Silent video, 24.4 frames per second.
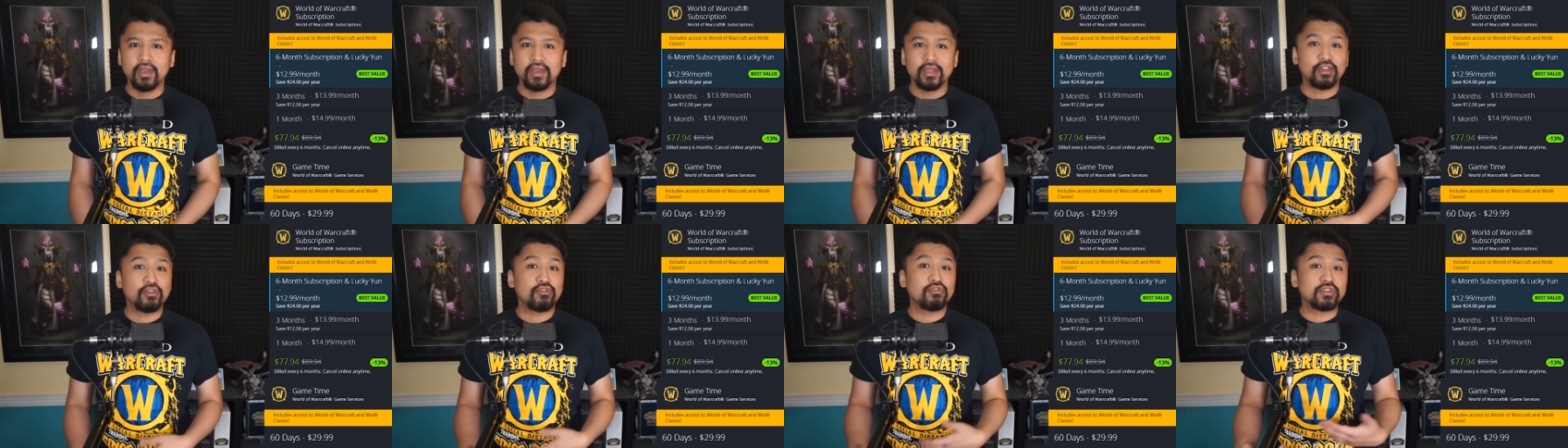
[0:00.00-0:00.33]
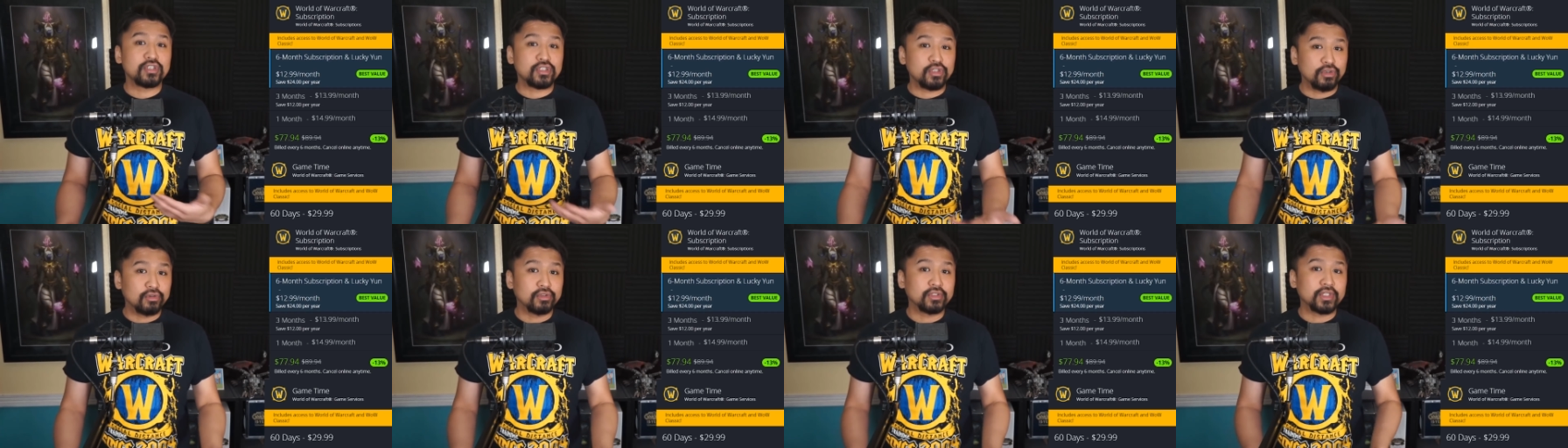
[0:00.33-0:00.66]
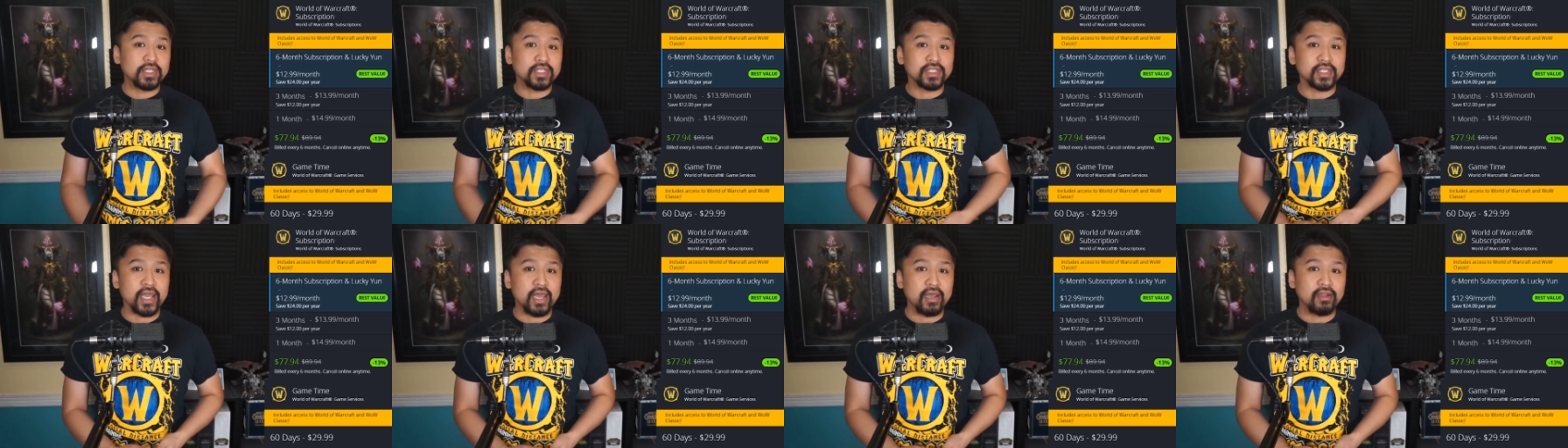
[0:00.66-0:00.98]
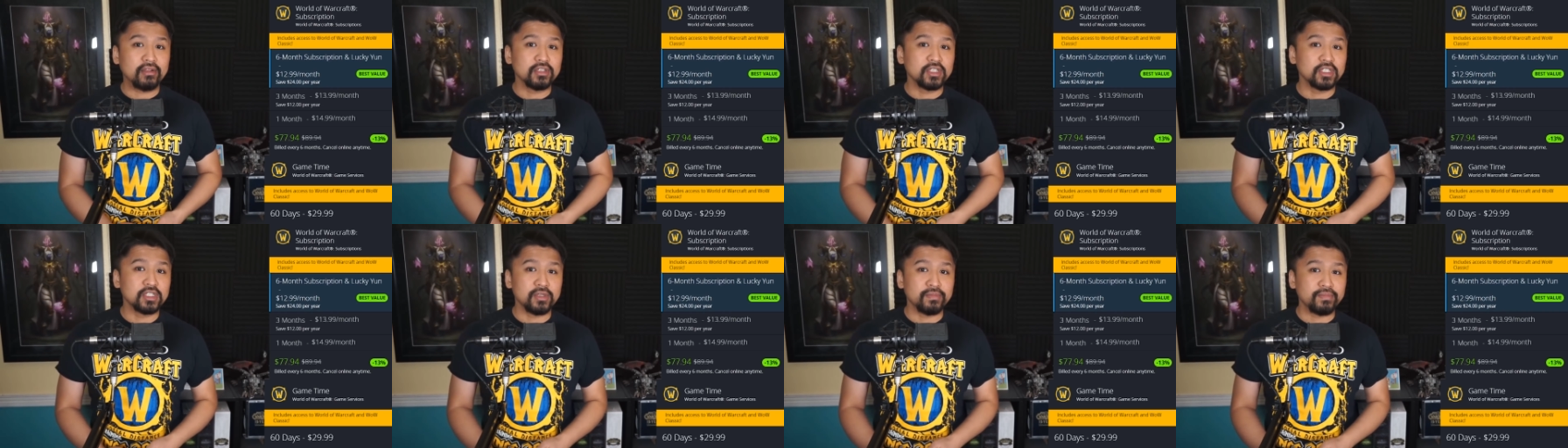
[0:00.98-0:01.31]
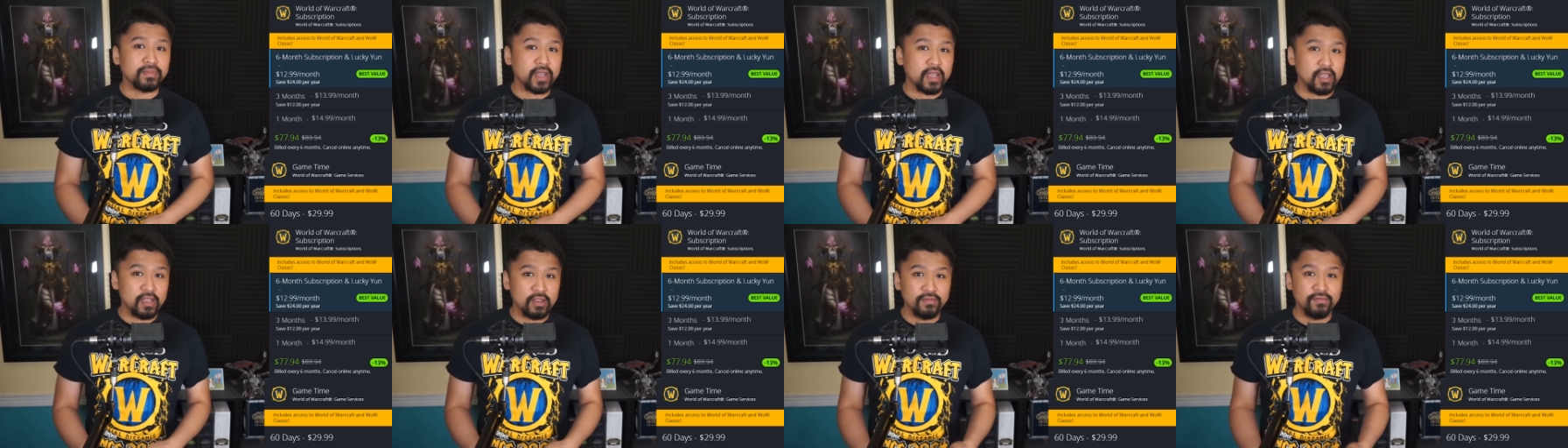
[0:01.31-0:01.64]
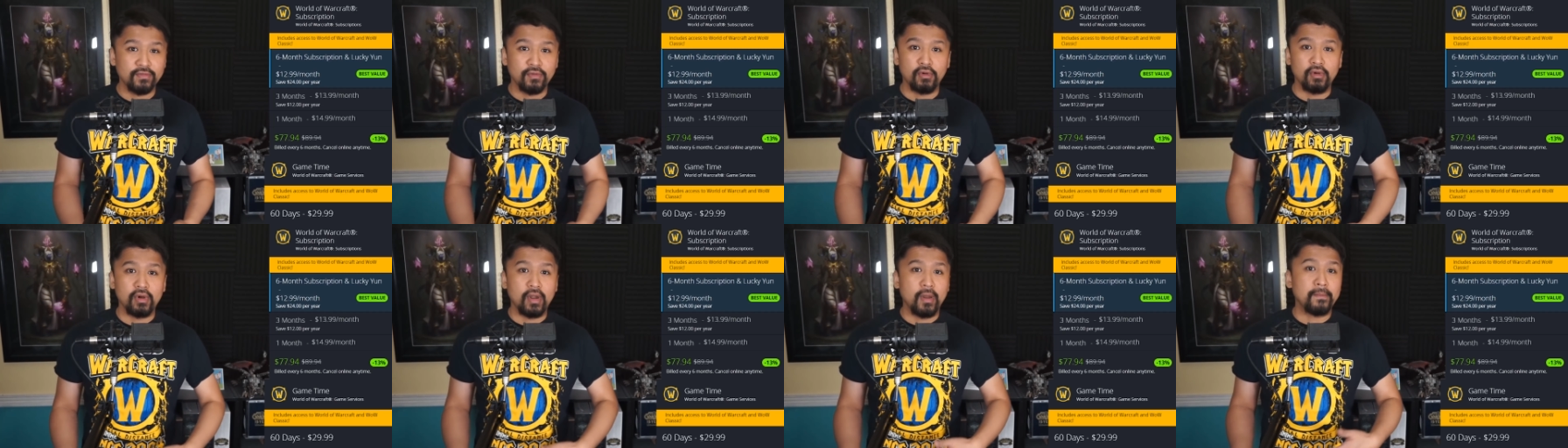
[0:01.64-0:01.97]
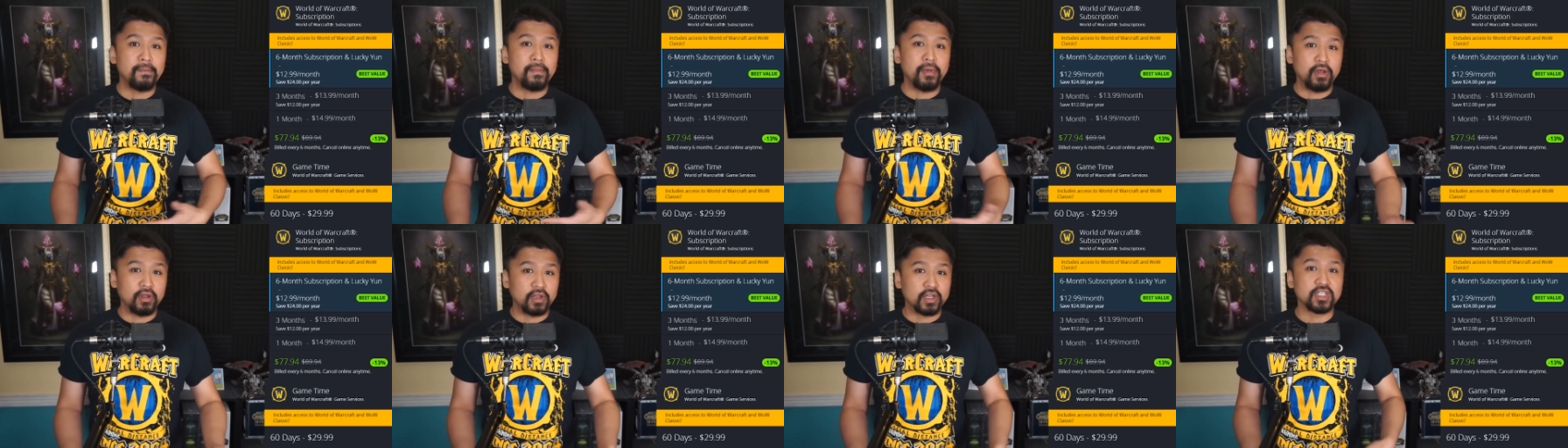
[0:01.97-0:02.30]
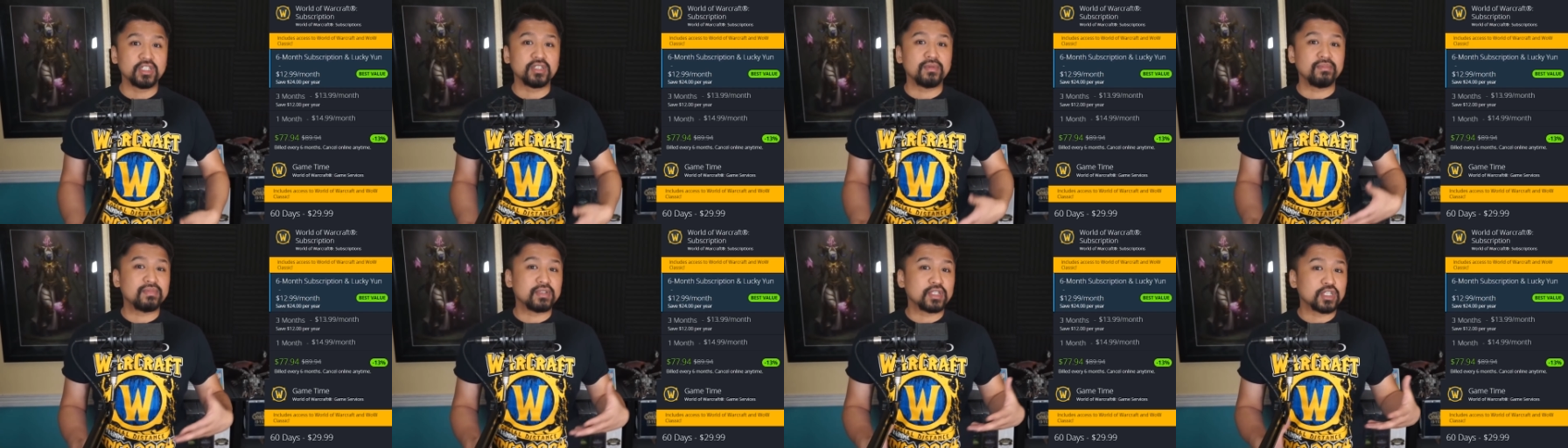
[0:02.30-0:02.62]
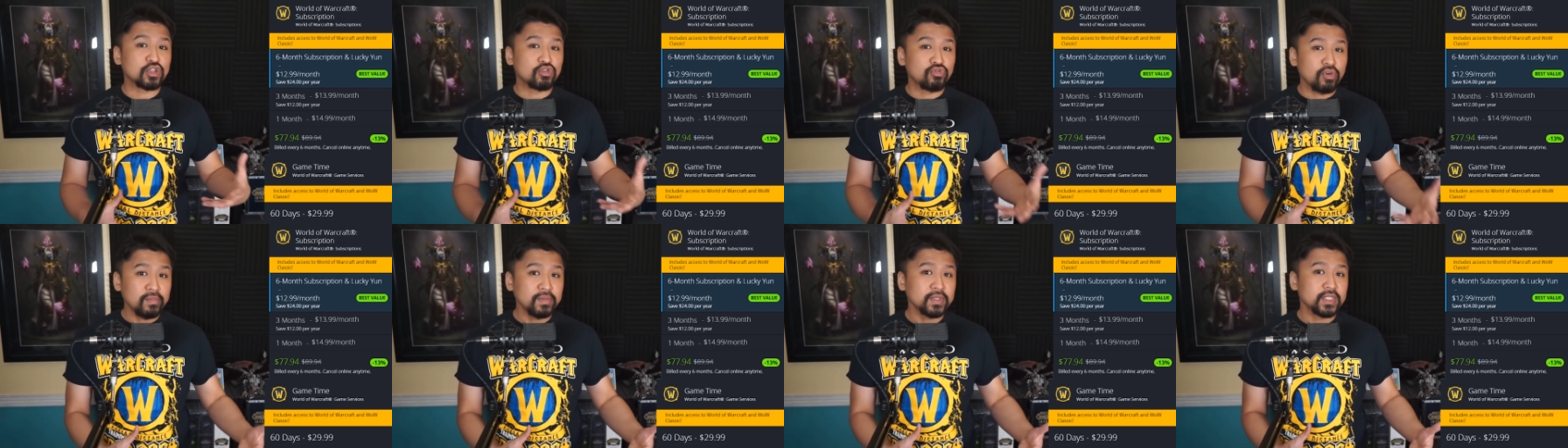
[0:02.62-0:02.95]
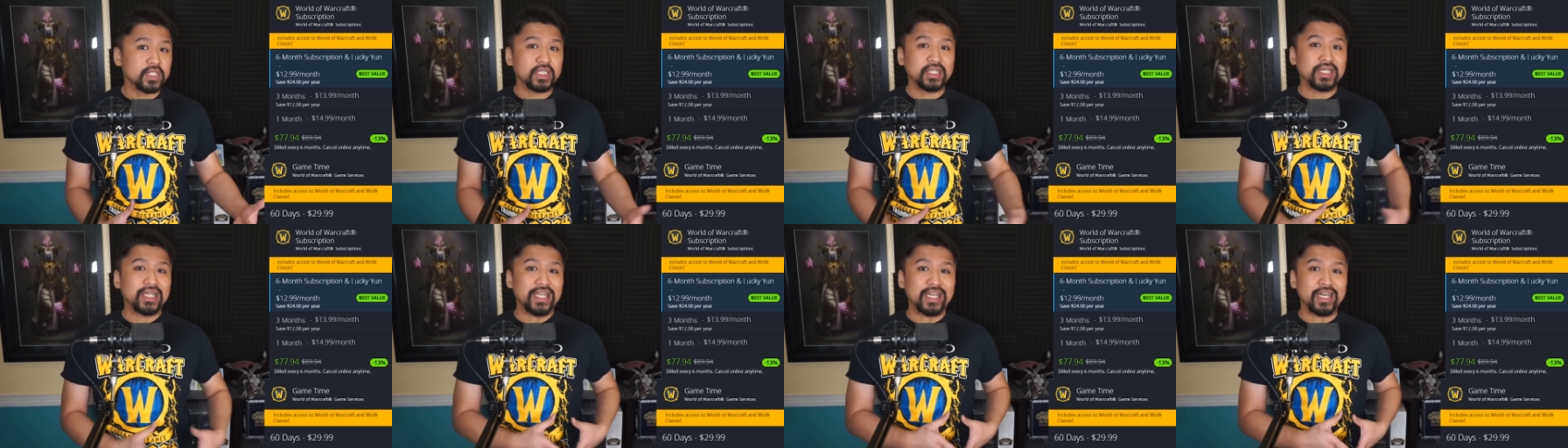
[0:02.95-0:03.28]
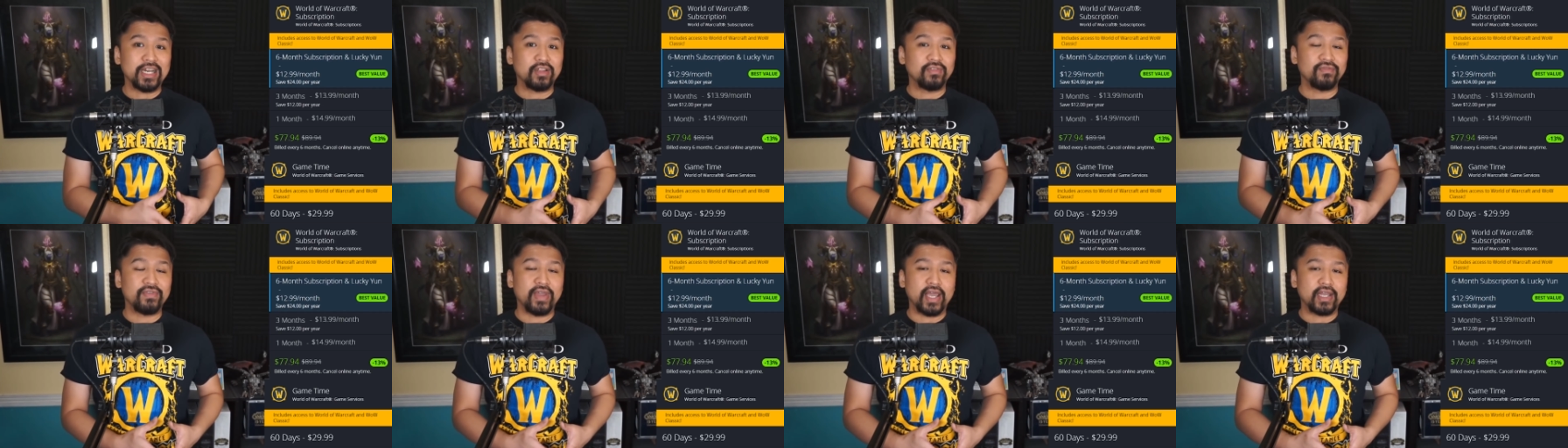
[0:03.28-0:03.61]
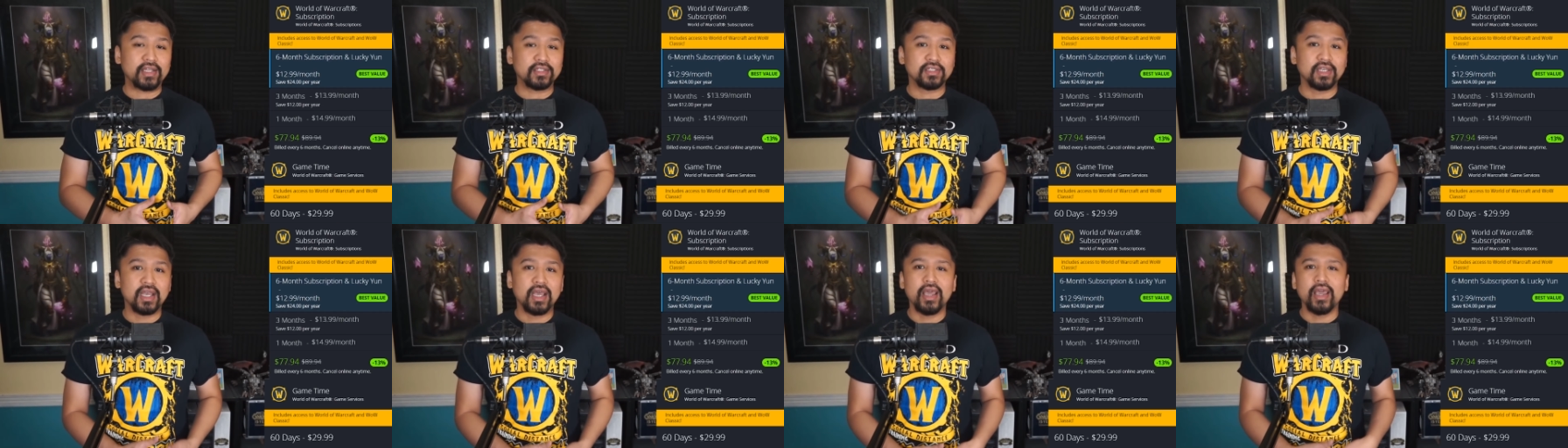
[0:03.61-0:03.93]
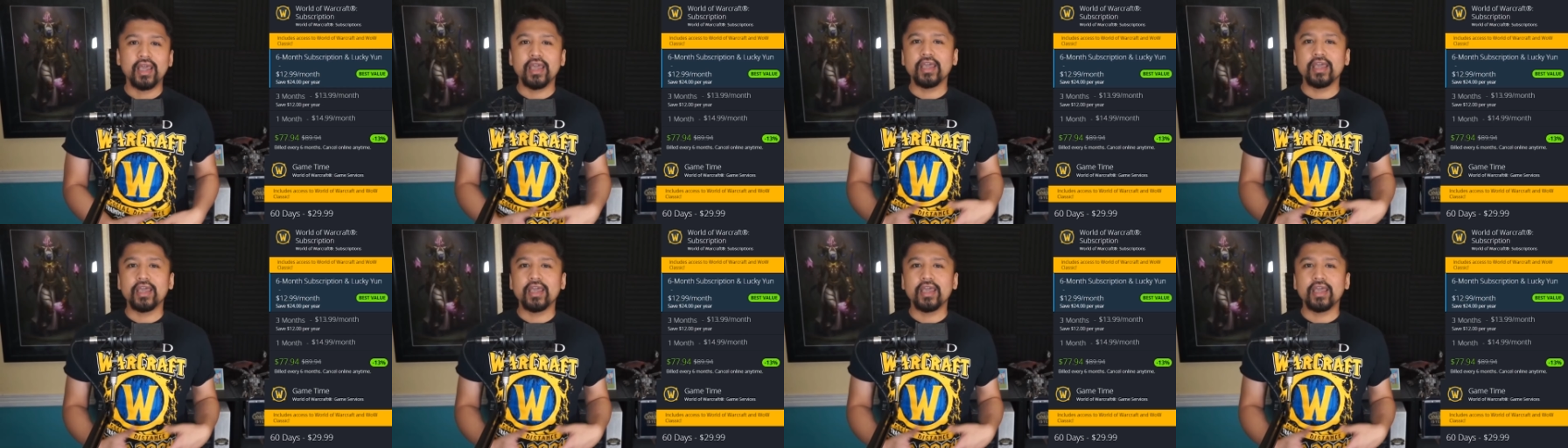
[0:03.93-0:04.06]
There are still discounts to paying for a bulk subscription in advance,